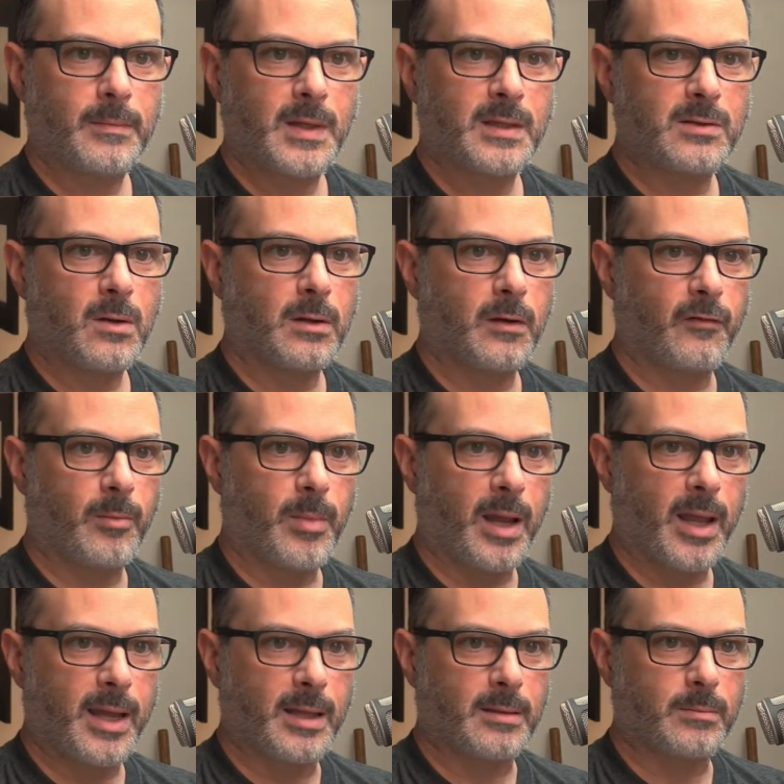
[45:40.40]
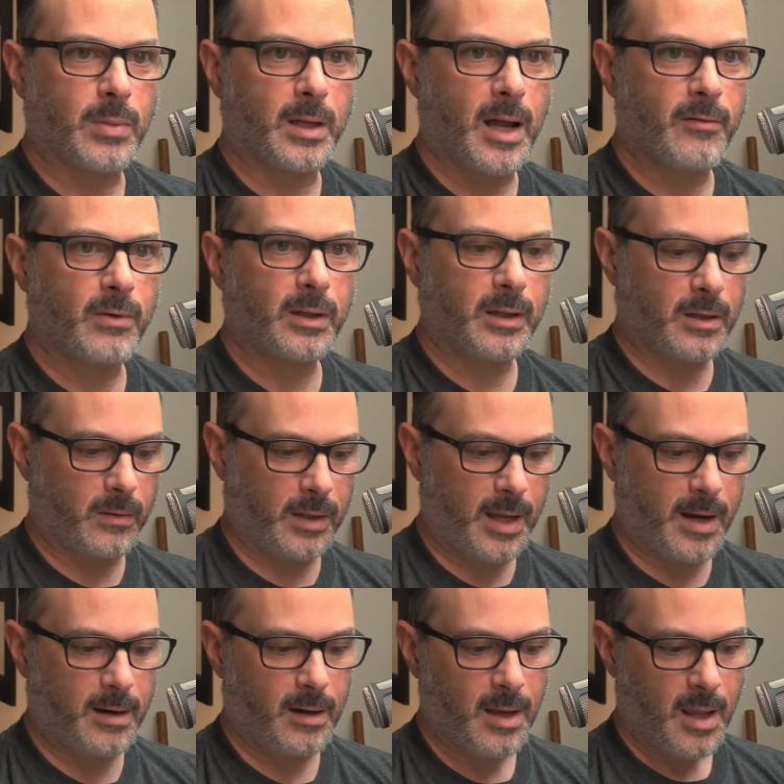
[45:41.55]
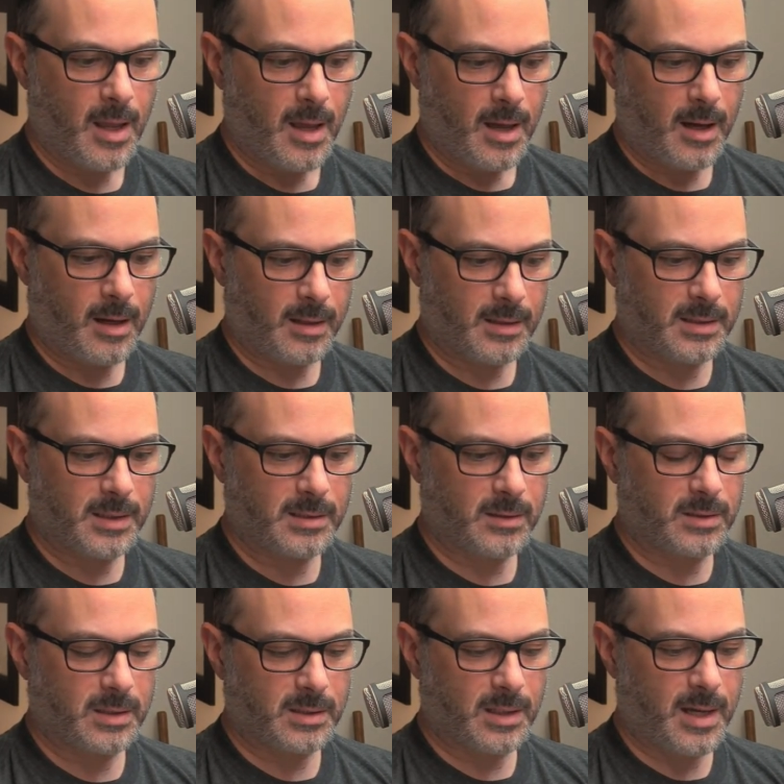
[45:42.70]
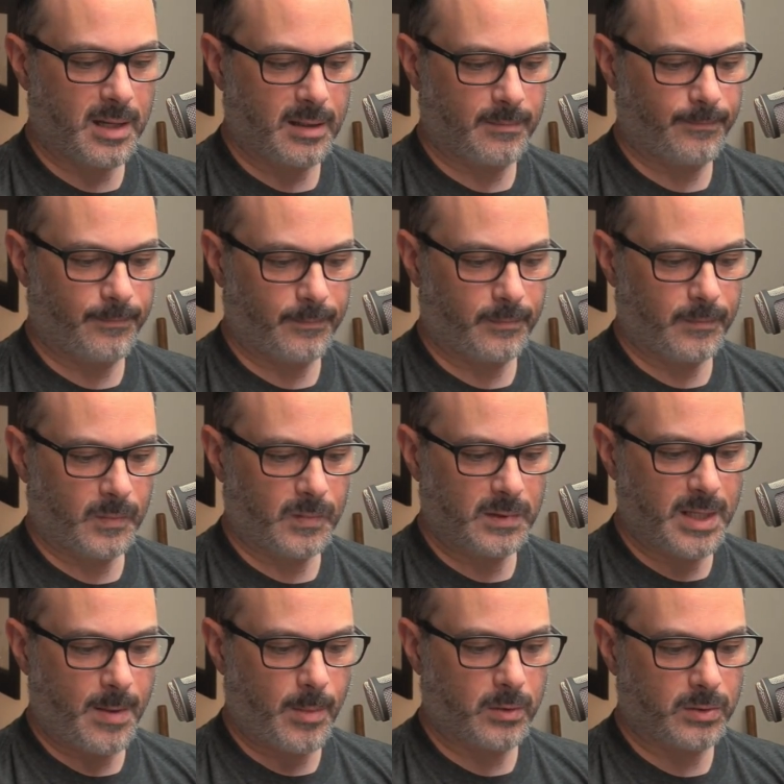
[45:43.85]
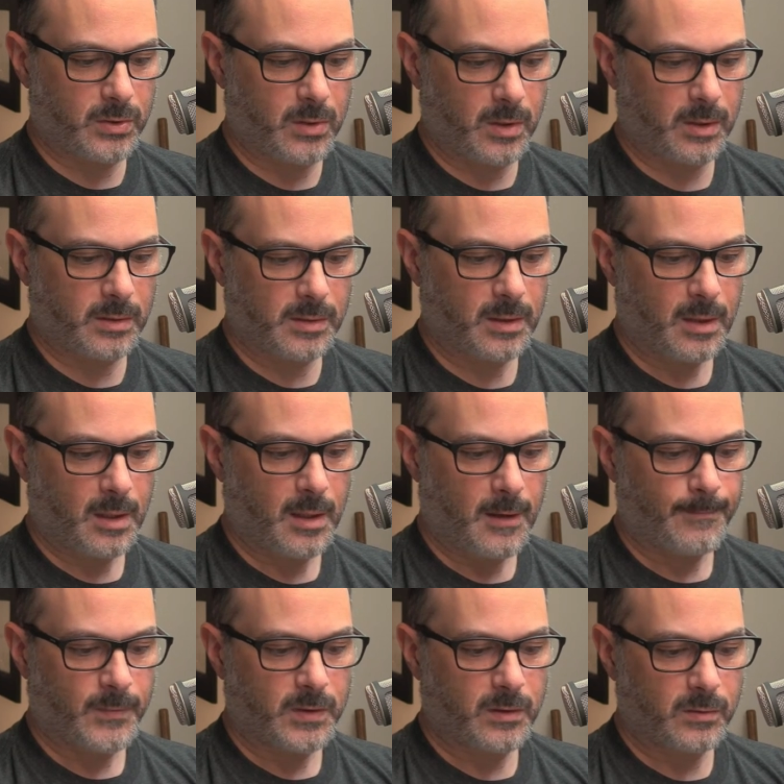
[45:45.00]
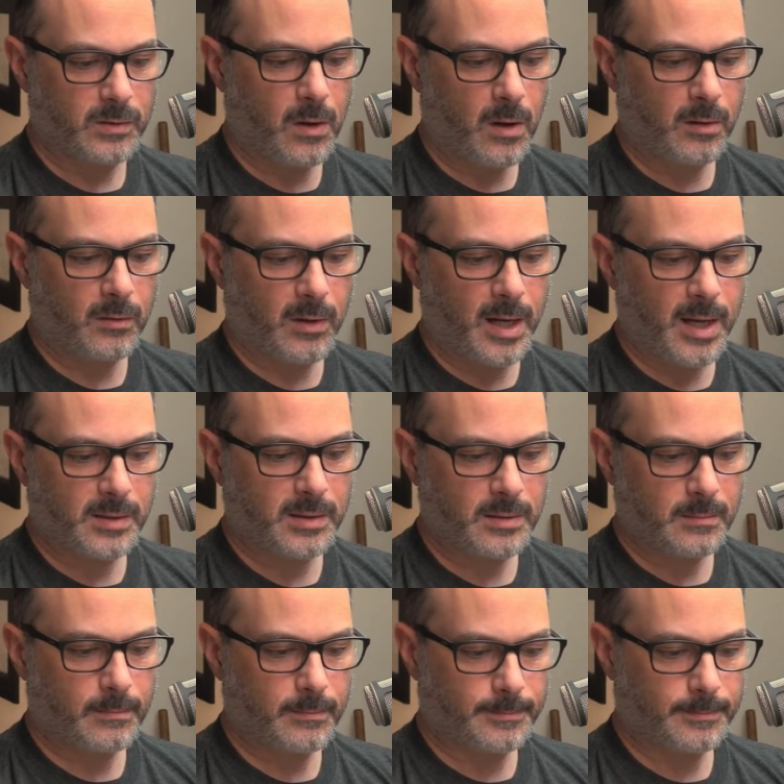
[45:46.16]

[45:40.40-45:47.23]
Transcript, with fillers: it's all over my hand, but I really don't care because uh, these are just kind of demo drawings. So tall grass,